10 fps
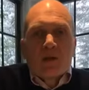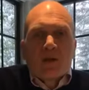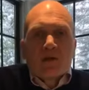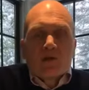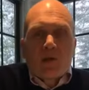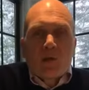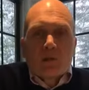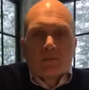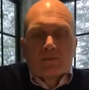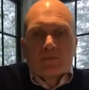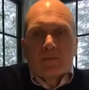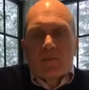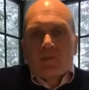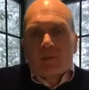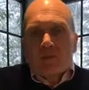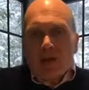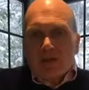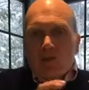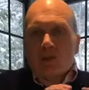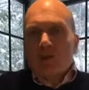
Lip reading: So that's only